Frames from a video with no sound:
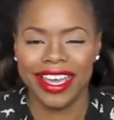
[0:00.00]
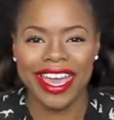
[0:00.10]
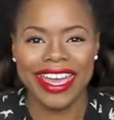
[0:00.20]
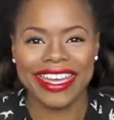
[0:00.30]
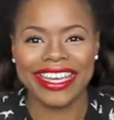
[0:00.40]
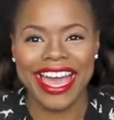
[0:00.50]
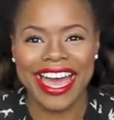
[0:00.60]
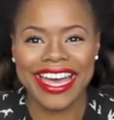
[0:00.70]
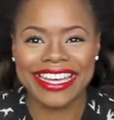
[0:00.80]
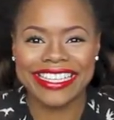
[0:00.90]
Hey
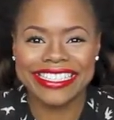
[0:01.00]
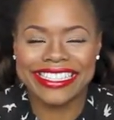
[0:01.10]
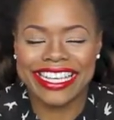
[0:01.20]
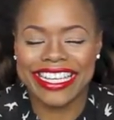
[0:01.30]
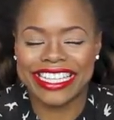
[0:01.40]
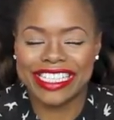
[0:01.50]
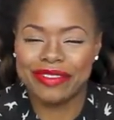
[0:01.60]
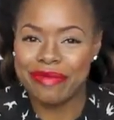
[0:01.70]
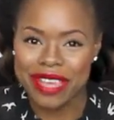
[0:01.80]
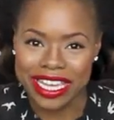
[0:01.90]
guys, it
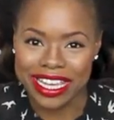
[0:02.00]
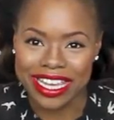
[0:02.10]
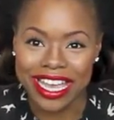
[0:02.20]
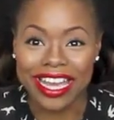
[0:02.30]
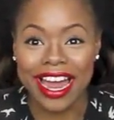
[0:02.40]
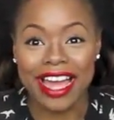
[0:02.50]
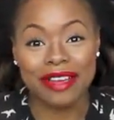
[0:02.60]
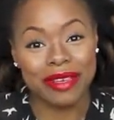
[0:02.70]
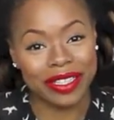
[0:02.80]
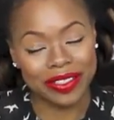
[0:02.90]
is me and I
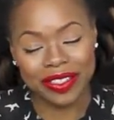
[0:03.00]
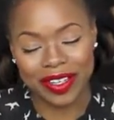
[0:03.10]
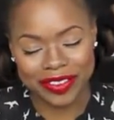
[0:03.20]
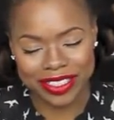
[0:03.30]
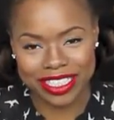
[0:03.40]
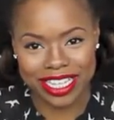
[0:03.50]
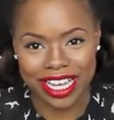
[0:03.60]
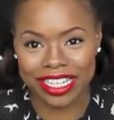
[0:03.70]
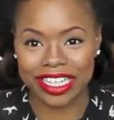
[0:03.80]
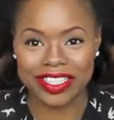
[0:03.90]
am here alone
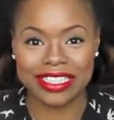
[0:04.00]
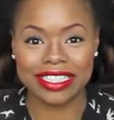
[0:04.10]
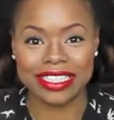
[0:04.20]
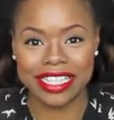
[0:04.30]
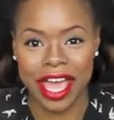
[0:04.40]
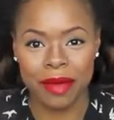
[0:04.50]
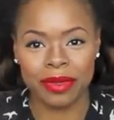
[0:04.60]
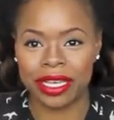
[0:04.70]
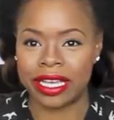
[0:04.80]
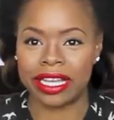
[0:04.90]
today. Garrison is
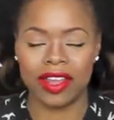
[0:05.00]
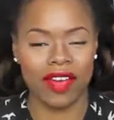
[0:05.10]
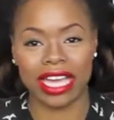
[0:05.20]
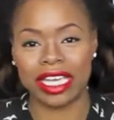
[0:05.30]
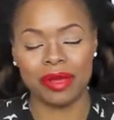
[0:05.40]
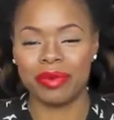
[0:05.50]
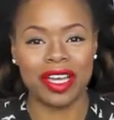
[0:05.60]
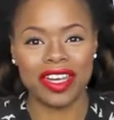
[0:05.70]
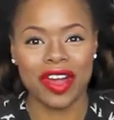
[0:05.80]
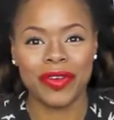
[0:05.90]
napping, and if I keep
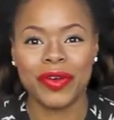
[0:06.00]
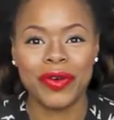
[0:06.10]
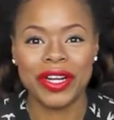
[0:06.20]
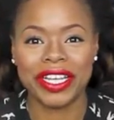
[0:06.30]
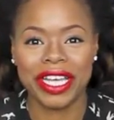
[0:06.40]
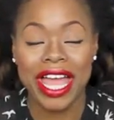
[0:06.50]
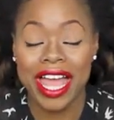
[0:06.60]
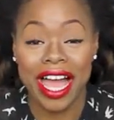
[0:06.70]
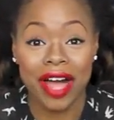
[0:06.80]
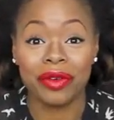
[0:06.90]
putting off recording,
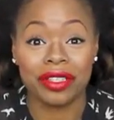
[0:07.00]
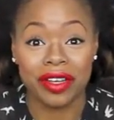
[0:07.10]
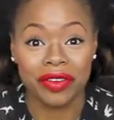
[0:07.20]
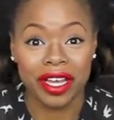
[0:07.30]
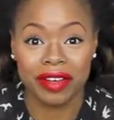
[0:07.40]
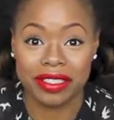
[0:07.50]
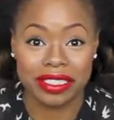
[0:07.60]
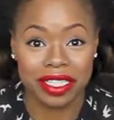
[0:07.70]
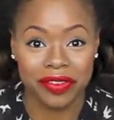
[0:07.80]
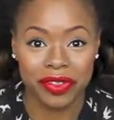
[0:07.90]
I will never have this
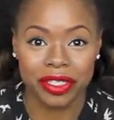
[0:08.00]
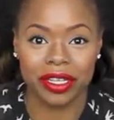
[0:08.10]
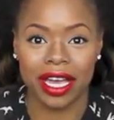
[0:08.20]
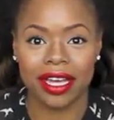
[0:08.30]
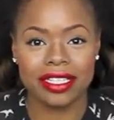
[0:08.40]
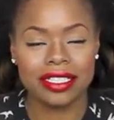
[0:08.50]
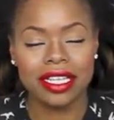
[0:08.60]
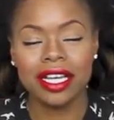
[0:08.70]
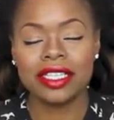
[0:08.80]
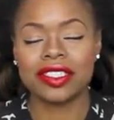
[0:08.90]
done for you guys.
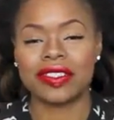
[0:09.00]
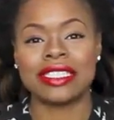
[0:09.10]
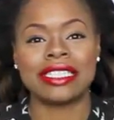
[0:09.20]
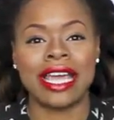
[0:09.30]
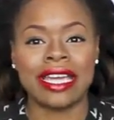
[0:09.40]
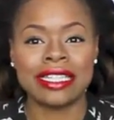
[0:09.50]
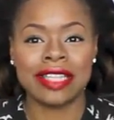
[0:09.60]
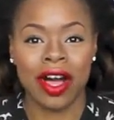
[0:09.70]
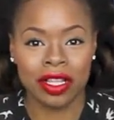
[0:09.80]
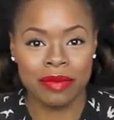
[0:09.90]
So today is
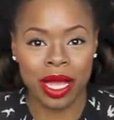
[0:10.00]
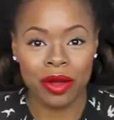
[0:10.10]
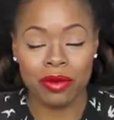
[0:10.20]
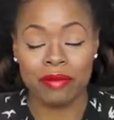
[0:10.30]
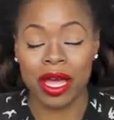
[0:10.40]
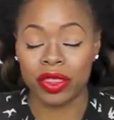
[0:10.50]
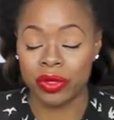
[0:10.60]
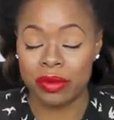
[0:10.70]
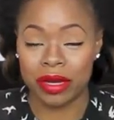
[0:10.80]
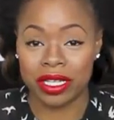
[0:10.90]
all about my
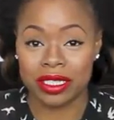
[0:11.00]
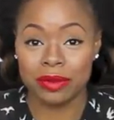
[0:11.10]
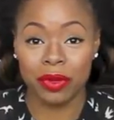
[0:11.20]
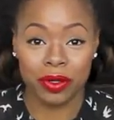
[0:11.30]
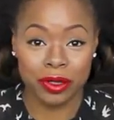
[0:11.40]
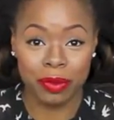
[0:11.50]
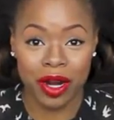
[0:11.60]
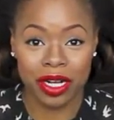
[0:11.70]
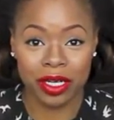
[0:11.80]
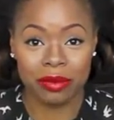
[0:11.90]
3 months
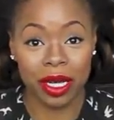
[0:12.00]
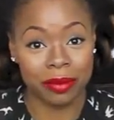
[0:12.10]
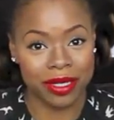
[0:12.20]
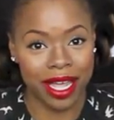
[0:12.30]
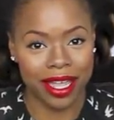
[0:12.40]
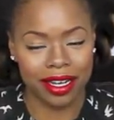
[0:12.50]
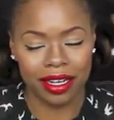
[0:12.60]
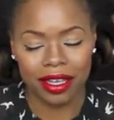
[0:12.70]
postpartum update.